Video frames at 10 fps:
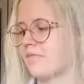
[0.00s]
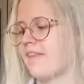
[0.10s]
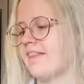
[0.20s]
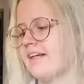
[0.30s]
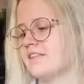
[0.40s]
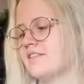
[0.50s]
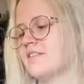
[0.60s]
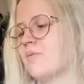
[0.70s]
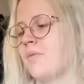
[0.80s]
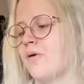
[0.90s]
This
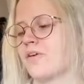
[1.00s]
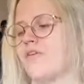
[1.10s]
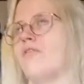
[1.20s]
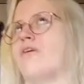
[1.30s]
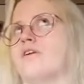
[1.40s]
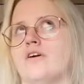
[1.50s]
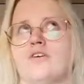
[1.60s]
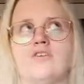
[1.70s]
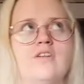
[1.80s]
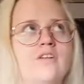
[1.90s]
book
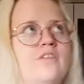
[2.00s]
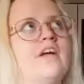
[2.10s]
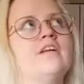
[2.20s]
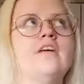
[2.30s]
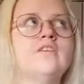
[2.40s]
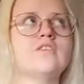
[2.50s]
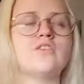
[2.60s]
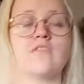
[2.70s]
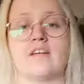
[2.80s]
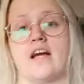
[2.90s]
follows the descendants
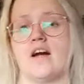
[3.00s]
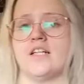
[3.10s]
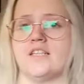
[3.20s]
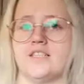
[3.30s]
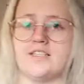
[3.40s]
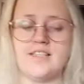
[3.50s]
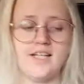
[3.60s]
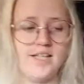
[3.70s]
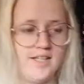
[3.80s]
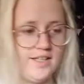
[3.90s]
of the characters
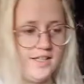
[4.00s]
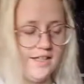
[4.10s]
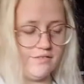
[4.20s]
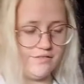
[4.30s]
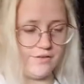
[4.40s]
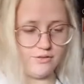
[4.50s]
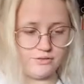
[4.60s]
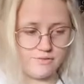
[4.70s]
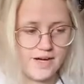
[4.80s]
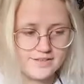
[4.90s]
in the Infernal
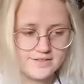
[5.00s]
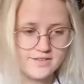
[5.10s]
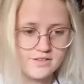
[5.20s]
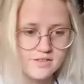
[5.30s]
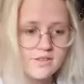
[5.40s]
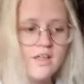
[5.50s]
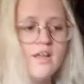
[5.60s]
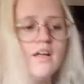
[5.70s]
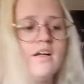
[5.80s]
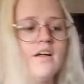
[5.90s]
Devices,
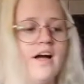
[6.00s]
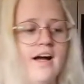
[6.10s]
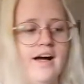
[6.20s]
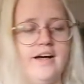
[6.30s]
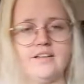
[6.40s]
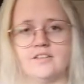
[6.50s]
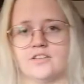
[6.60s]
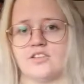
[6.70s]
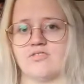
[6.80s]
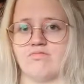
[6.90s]
and
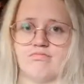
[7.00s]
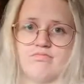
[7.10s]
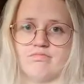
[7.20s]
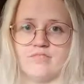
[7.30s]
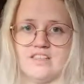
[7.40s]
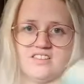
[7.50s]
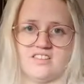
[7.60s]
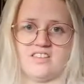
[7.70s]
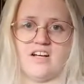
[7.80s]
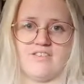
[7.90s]
there's
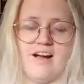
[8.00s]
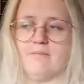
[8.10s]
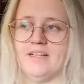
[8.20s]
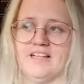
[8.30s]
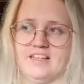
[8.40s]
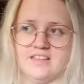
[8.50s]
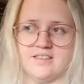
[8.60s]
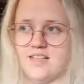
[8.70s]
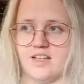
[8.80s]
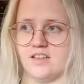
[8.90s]
stuff happening. It's
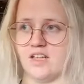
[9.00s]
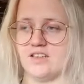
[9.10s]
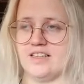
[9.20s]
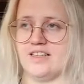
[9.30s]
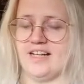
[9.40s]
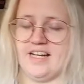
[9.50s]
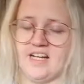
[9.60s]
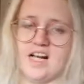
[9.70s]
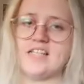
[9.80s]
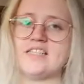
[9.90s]
set in London in
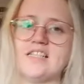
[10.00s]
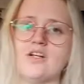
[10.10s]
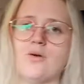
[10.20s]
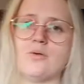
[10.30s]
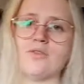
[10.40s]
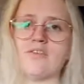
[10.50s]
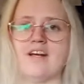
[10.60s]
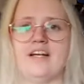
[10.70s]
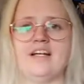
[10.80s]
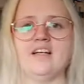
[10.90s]

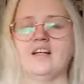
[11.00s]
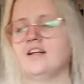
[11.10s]
1903,